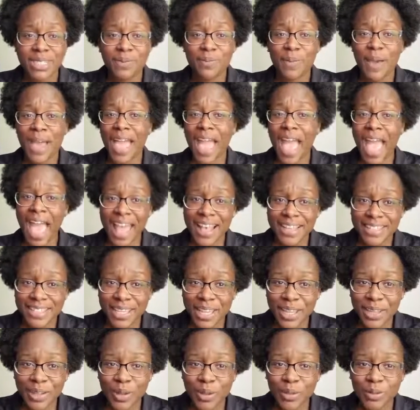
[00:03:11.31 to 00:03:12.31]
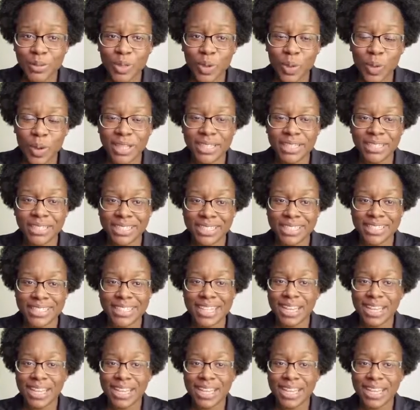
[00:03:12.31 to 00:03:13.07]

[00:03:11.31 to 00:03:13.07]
by asking those questions,